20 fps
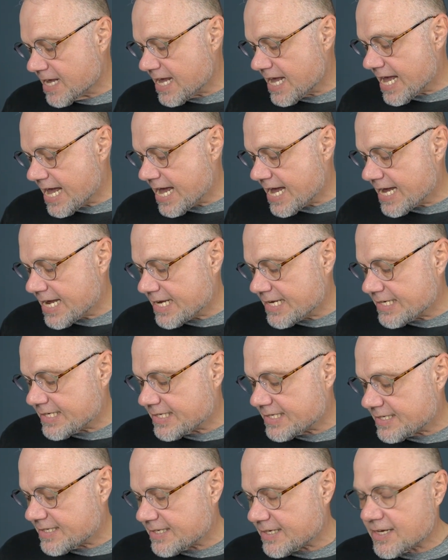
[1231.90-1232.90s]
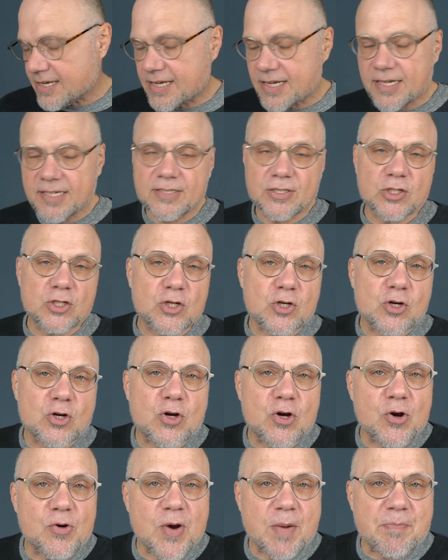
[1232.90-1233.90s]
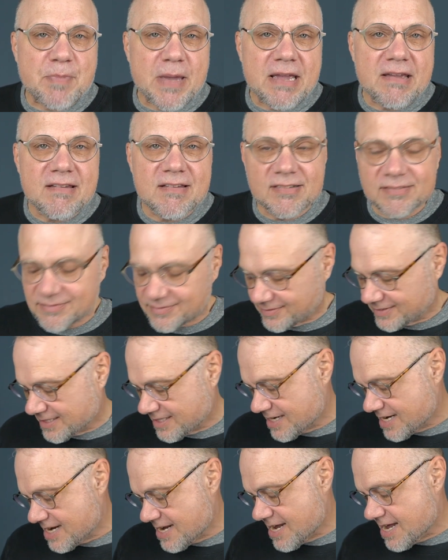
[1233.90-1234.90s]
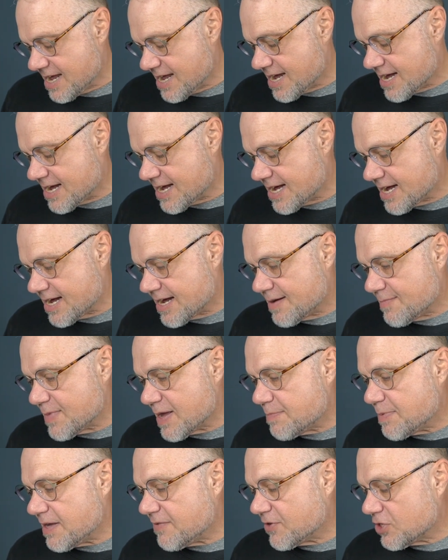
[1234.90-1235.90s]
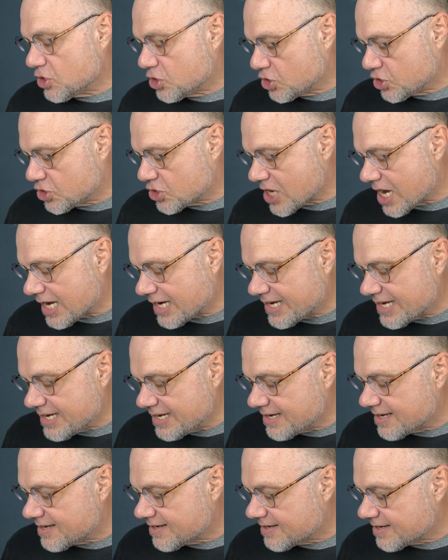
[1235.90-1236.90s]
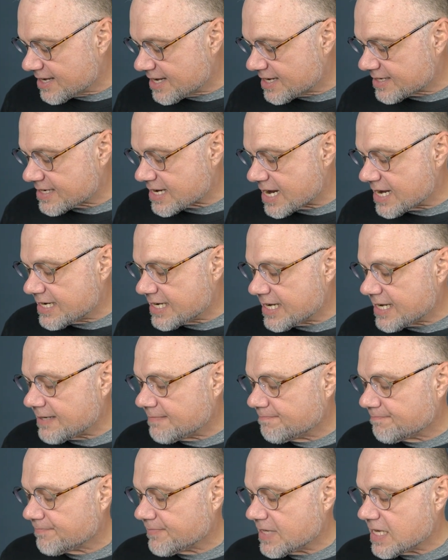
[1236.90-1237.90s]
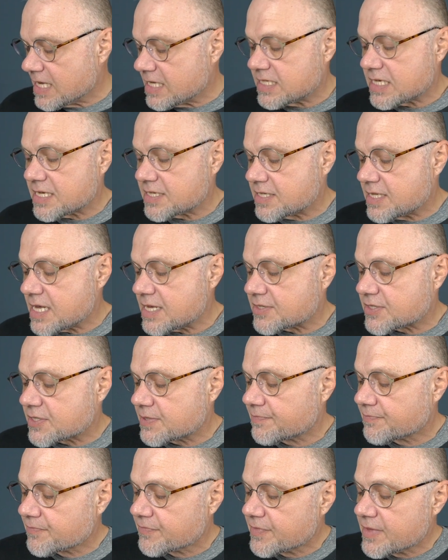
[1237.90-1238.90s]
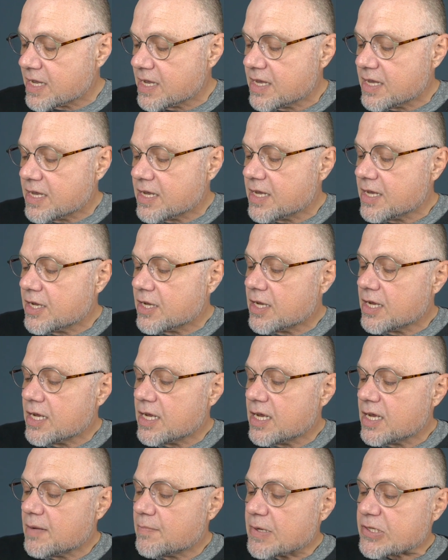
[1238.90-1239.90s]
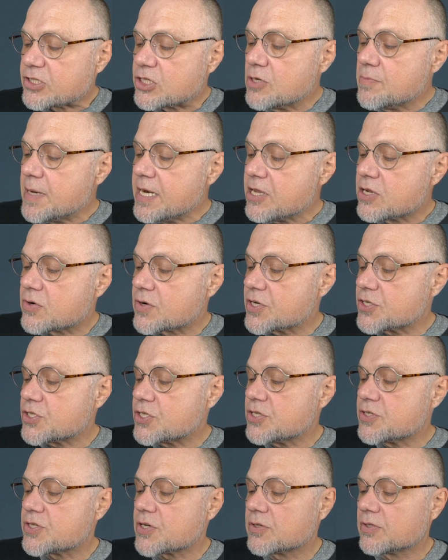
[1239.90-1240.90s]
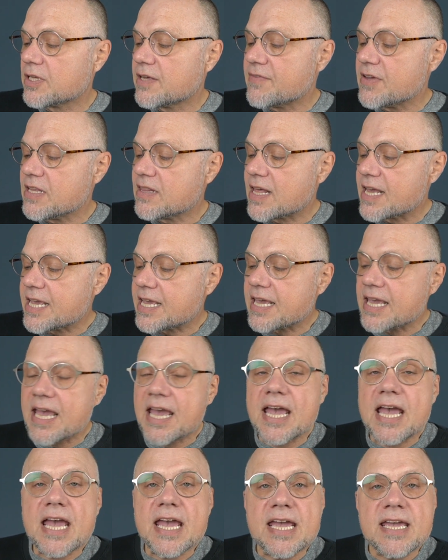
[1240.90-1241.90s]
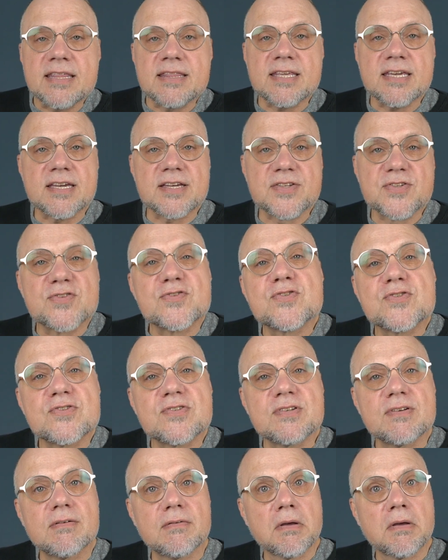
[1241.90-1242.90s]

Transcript: as gripping, maybe even shocking as I did. He says this: "But too many Christians are living like atheists,